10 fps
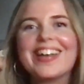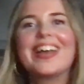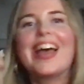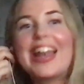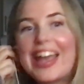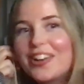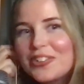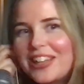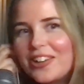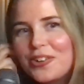And I don't
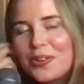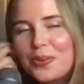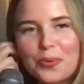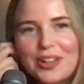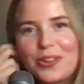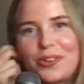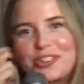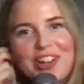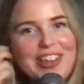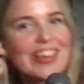hear you when you're talking.